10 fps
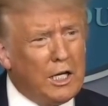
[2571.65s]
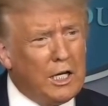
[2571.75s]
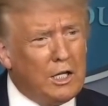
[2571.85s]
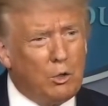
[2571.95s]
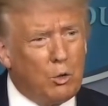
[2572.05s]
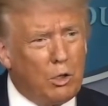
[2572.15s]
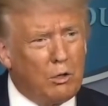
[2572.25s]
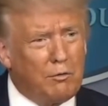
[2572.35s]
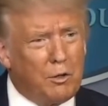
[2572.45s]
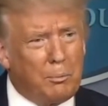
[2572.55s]
They're all
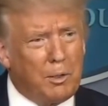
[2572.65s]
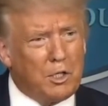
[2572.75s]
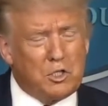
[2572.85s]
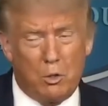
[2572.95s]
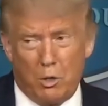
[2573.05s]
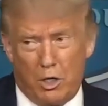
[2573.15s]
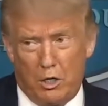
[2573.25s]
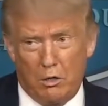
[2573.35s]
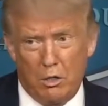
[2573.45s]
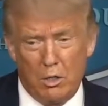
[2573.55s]
over the place. They were
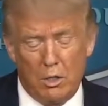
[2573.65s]
here.